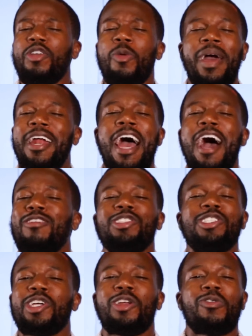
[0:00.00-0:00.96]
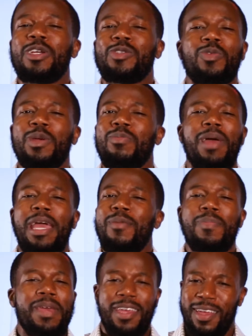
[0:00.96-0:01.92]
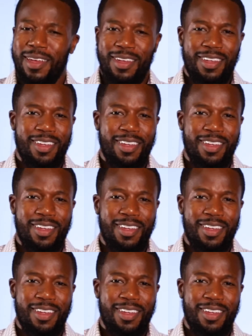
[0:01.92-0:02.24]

no matter how generous we may be,